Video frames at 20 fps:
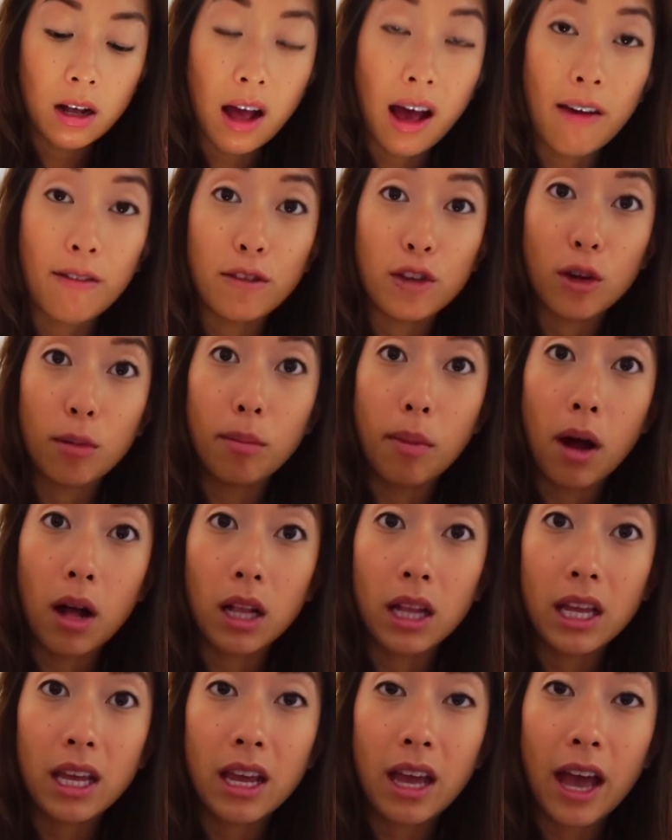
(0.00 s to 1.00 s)
After
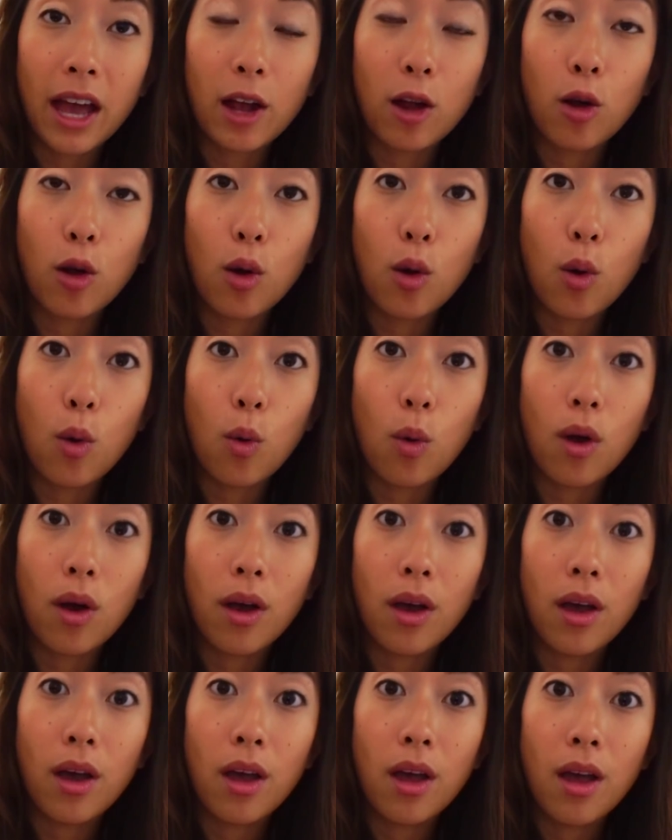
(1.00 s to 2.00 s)
Bali, I go
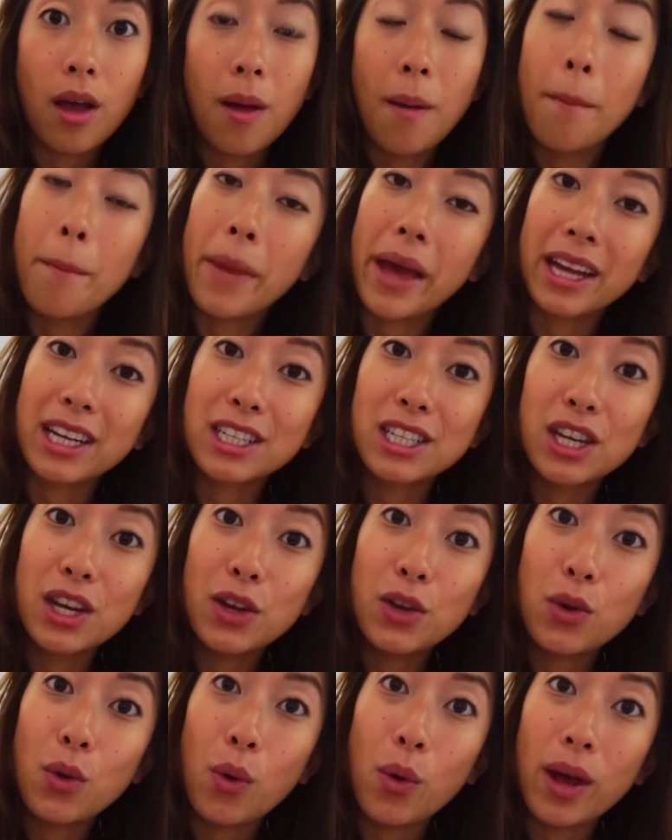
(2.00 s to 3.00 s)
back to
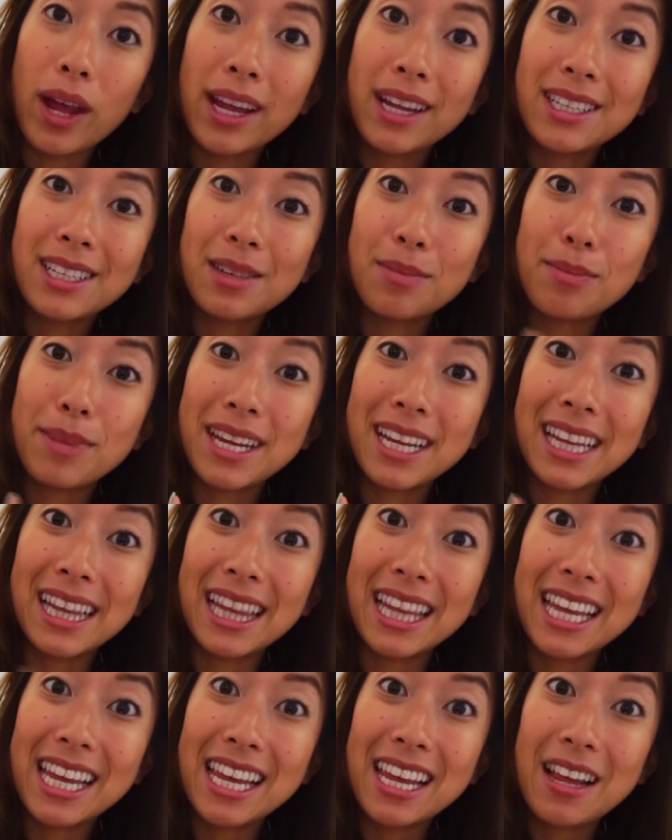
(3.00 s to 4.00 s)
Hanoi to meet
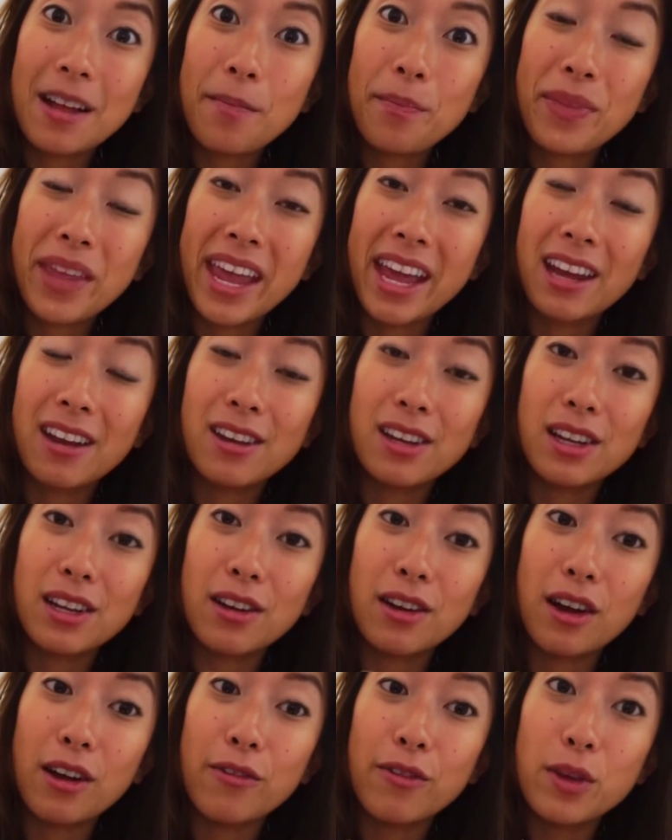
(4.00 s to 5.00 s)
Lee and
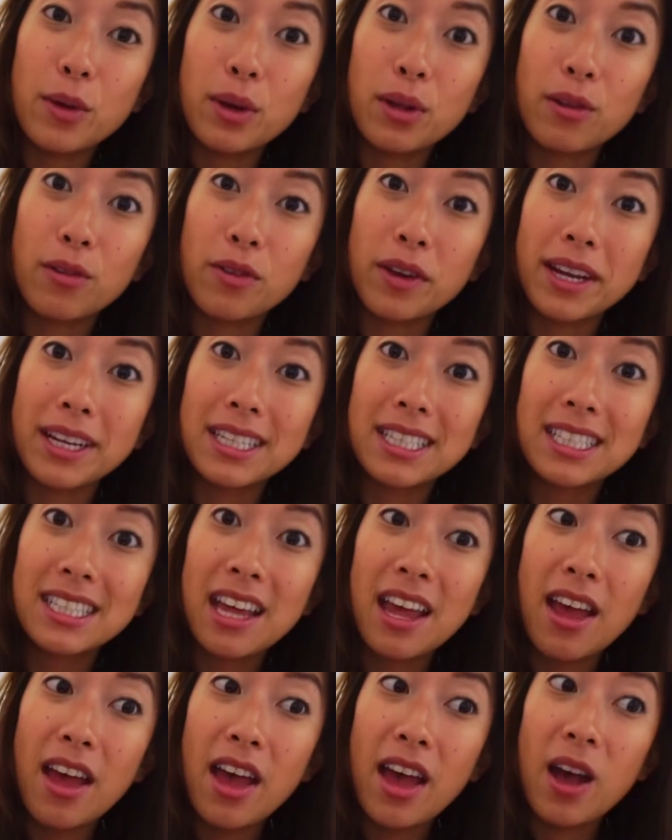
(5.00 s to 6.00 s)
a few other friends,
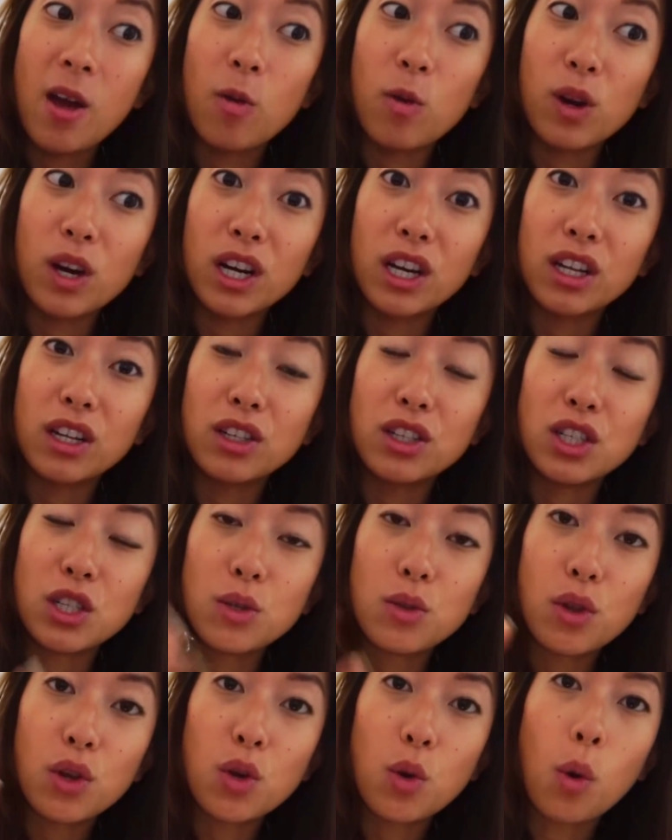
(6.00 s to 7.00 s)
and we're gonna
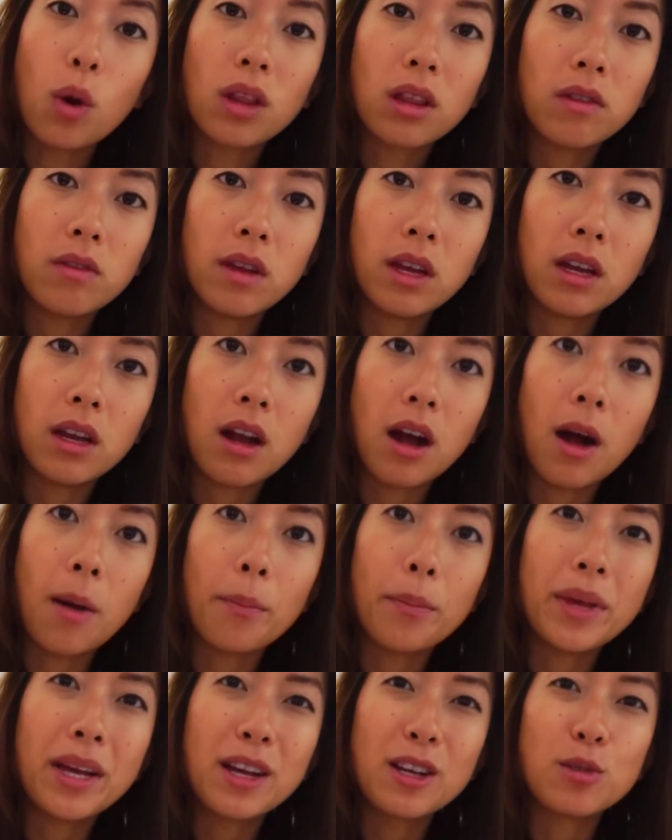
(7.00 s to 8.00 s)
do the north of
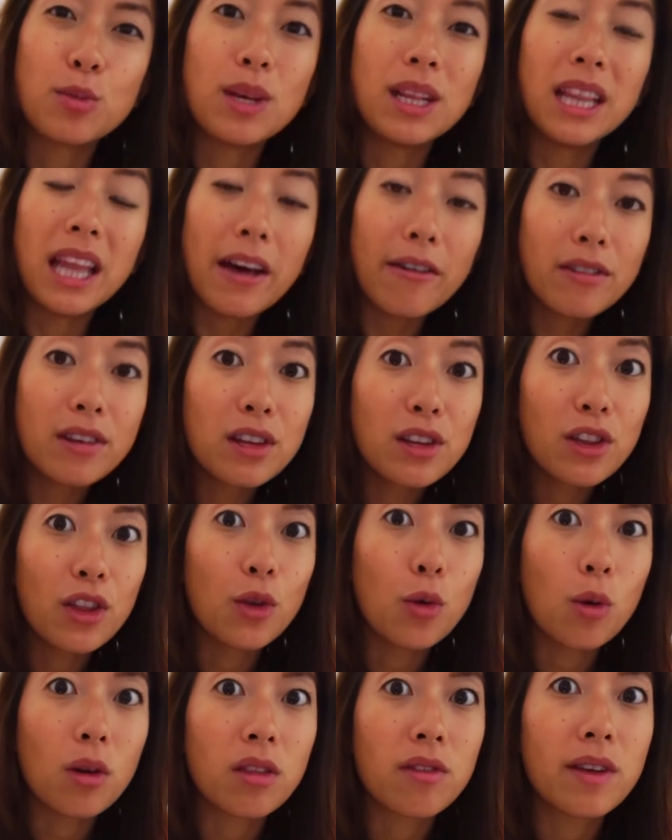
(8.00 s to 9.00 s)
Vietnam because we left
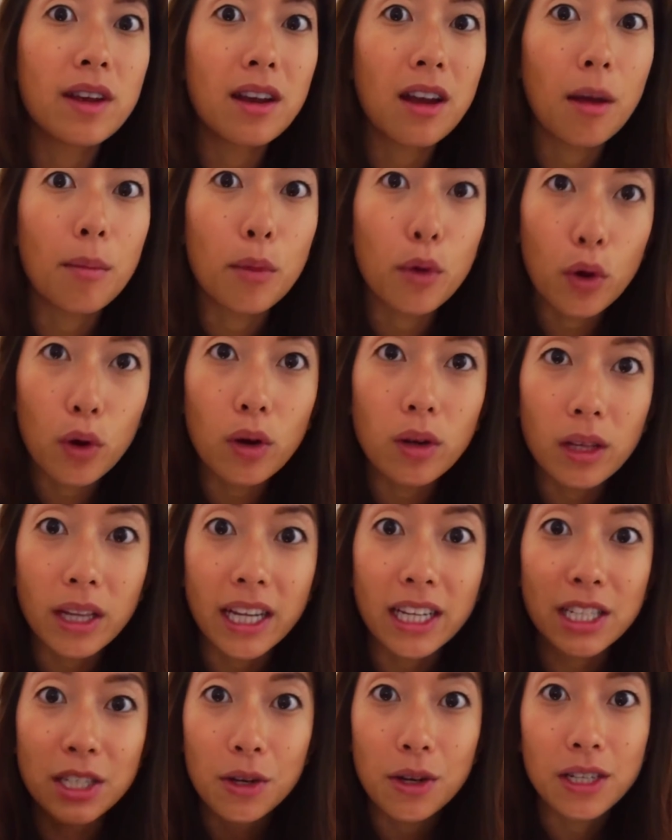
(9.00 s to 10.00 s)
the north of Vietnam
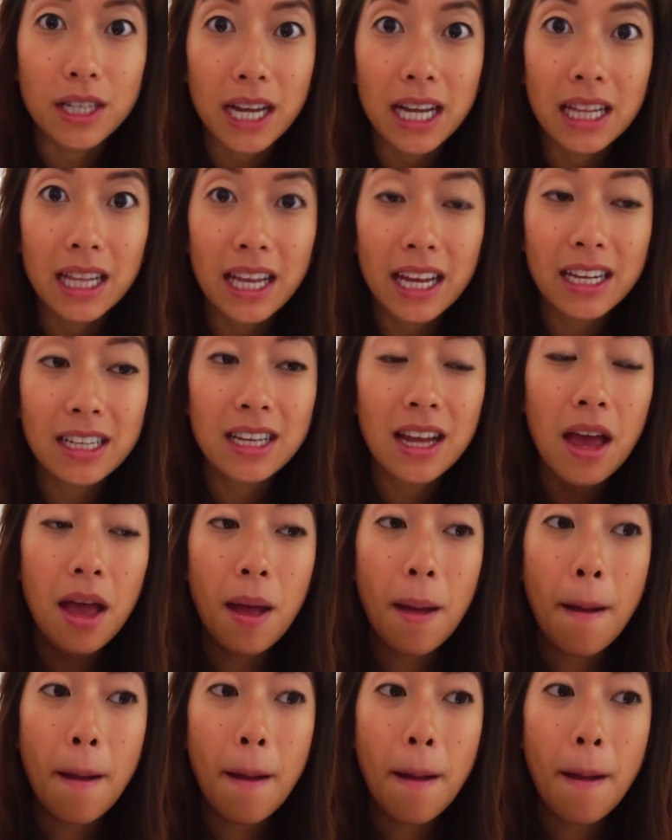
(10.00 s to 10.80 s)
early to go to Thailand